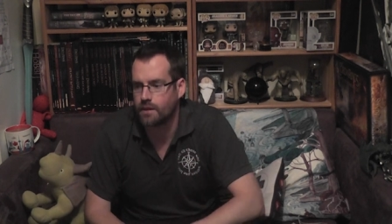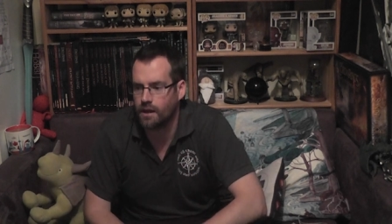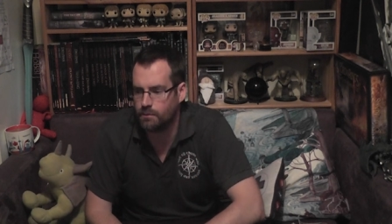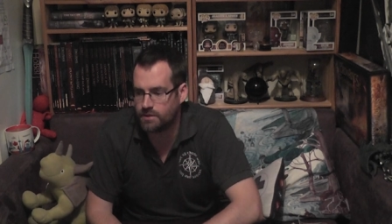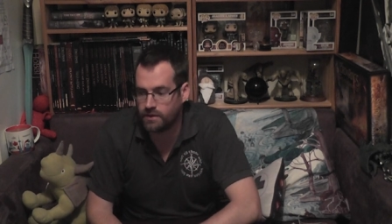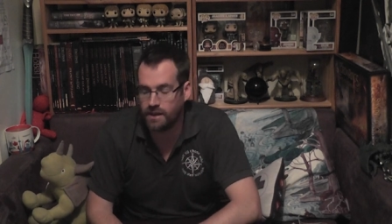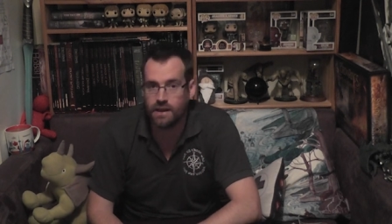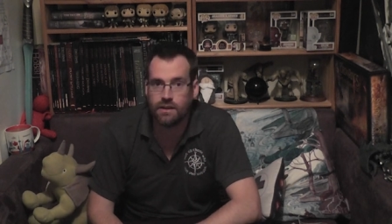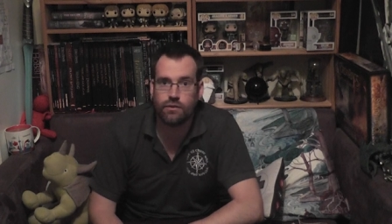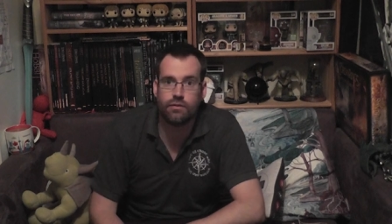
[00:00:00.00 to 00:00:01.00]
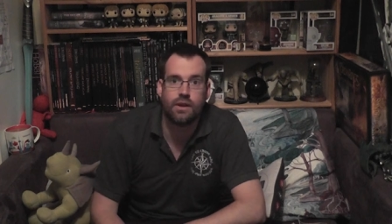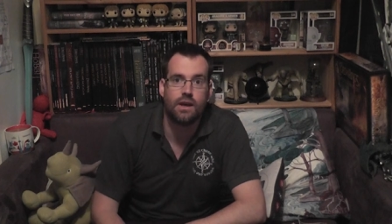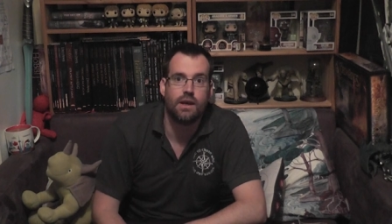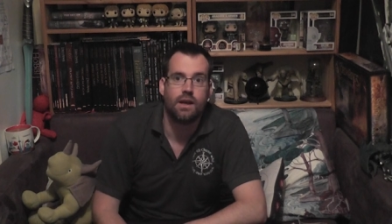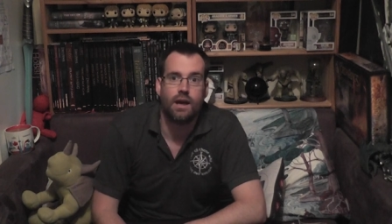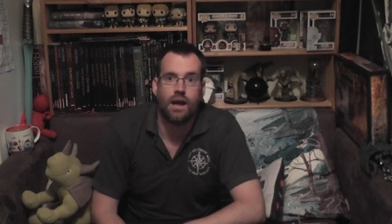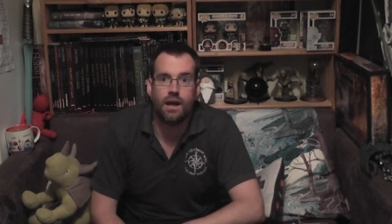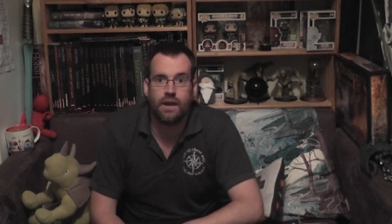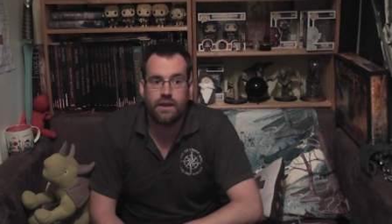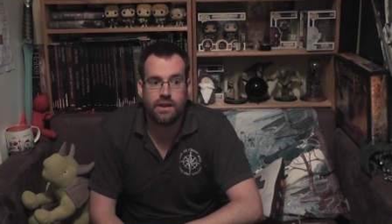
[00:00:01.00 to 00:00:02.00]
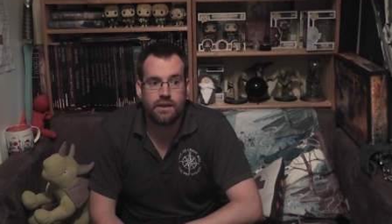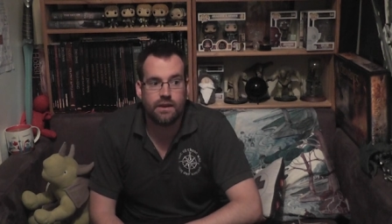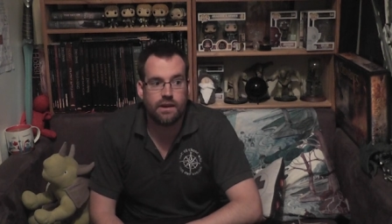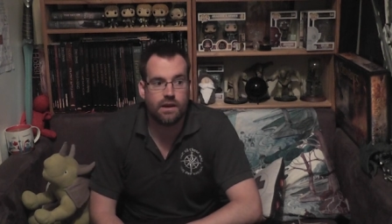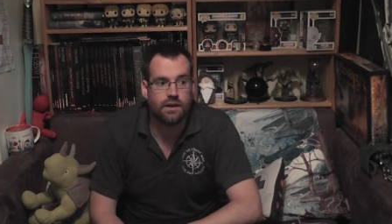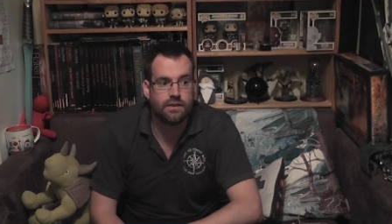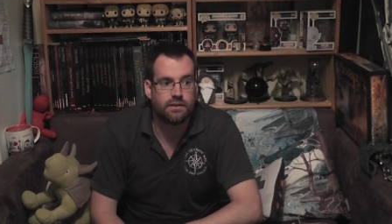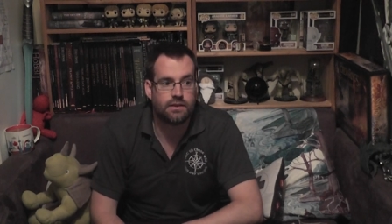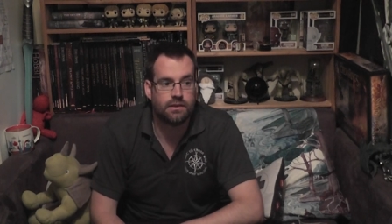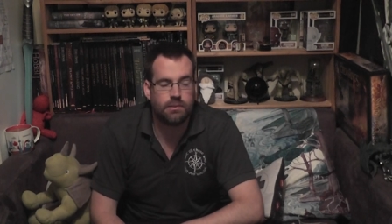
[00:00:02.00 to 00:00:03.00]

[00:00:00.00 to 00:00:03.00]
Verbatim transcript: Um, so at the end of uh, at the end of the last,